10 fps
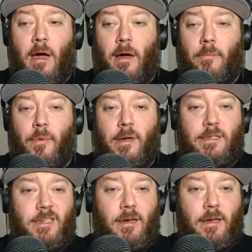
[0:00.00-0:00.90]

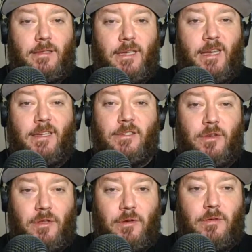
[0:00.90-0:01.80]
But it is
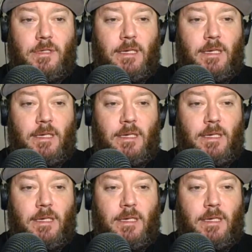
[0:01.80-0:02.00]
good news